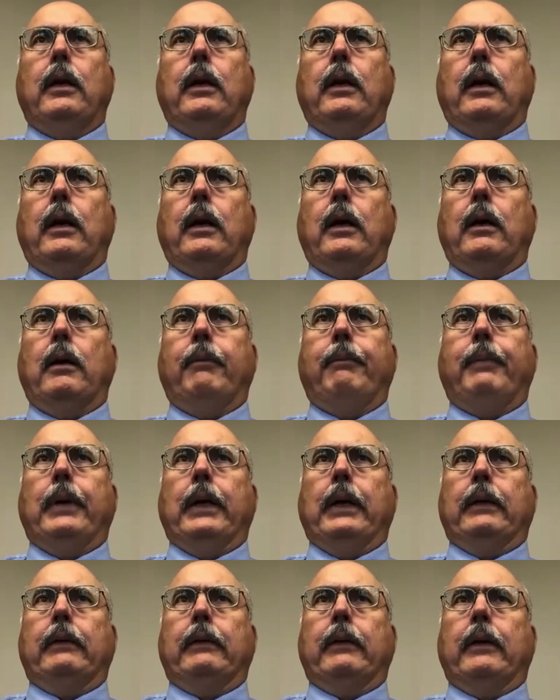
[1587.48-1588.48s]
uh,
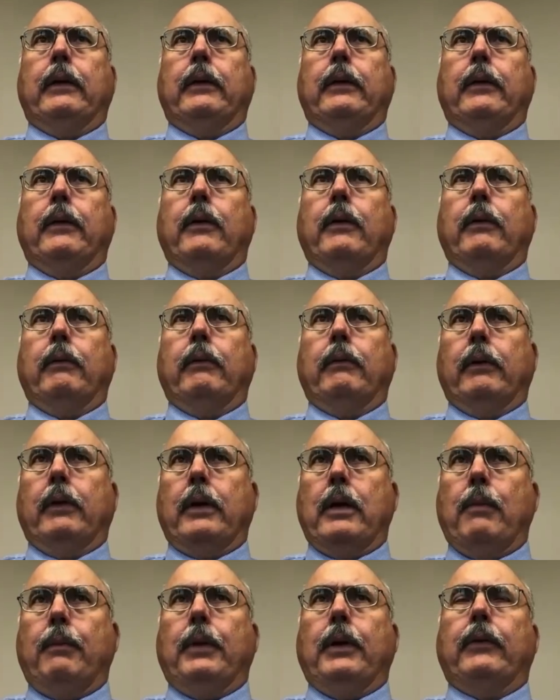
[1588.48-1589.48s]
but uh, there are
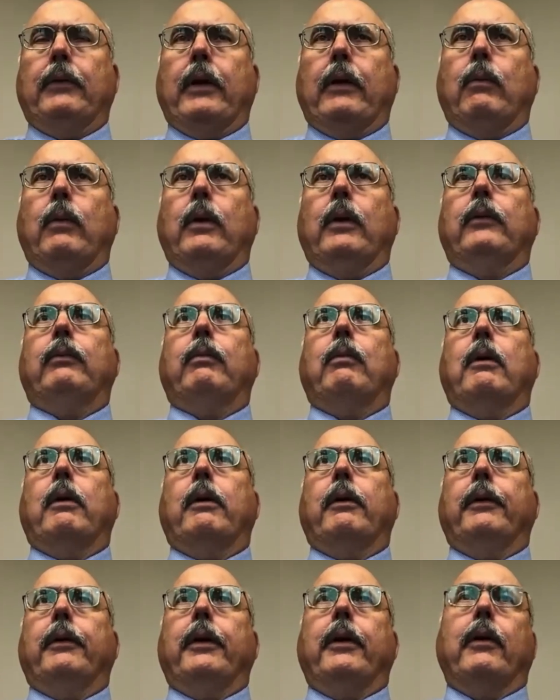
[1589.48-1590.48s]
companies like
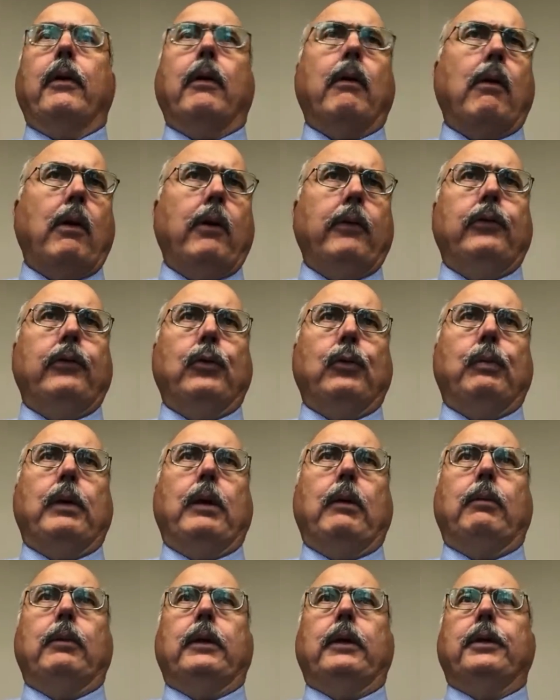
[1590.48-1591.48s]
Westwater that are also
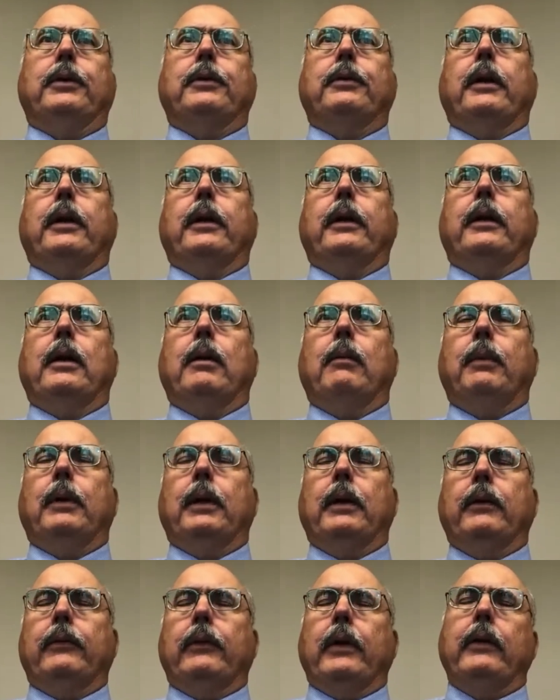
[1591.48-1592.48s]
publicly traded
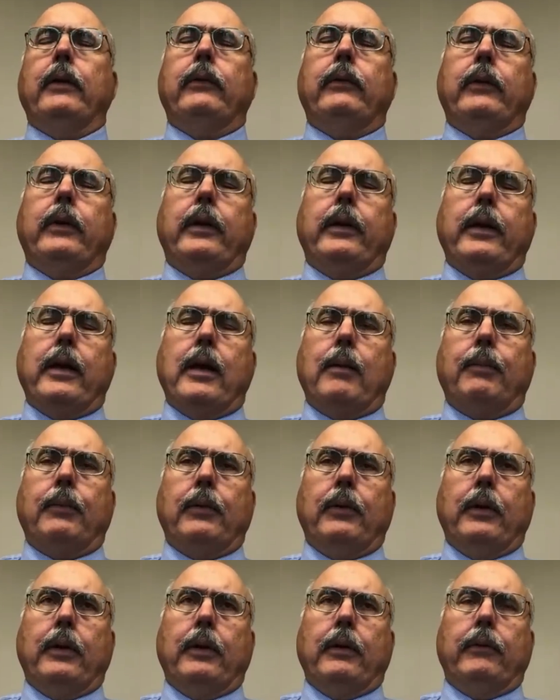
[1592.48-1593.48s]
companies. They see the
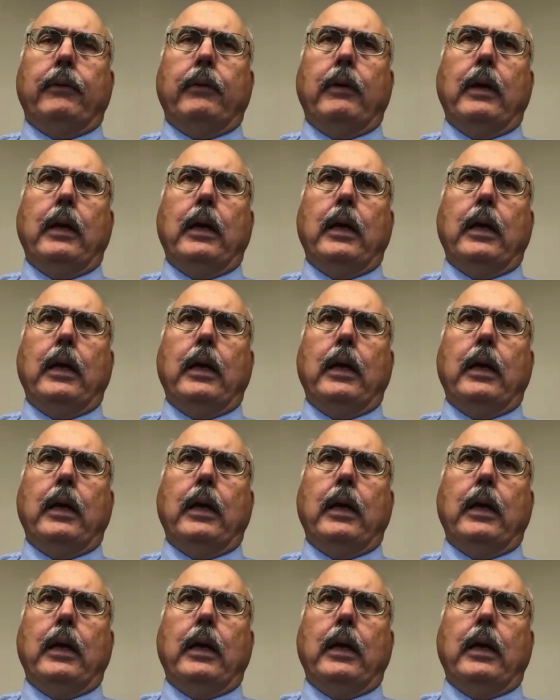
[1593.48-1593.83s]
opportunities.